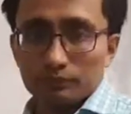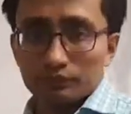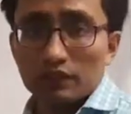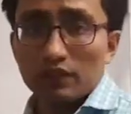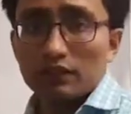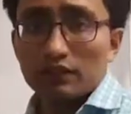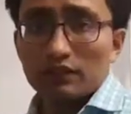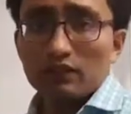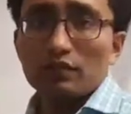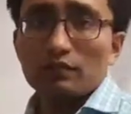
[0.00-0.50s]

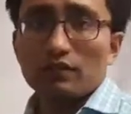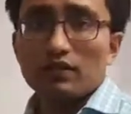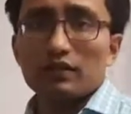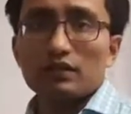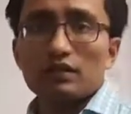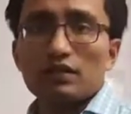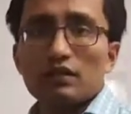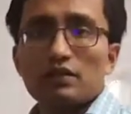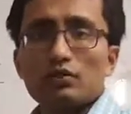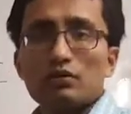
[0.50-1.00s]
that
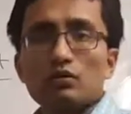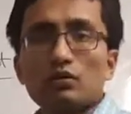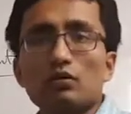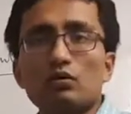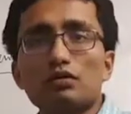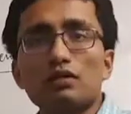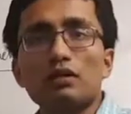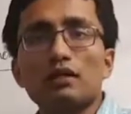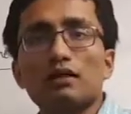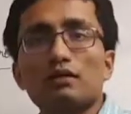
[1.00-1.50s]
determine this
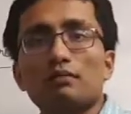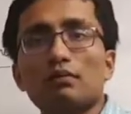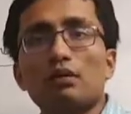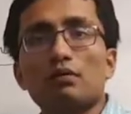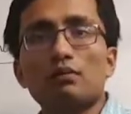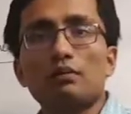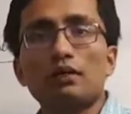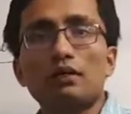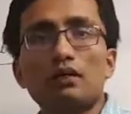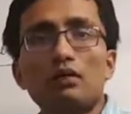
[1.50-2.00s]
growth and
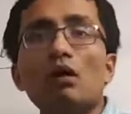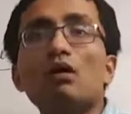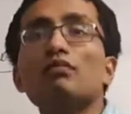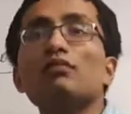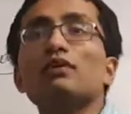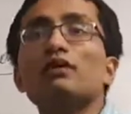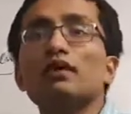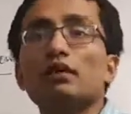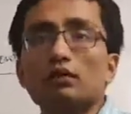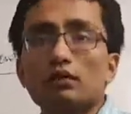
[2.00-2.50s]
development
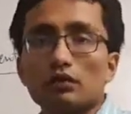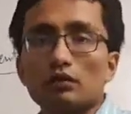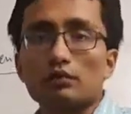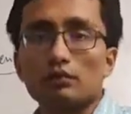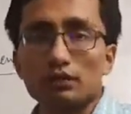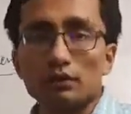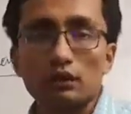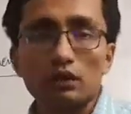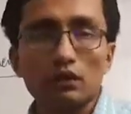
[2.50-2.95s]
of an economy.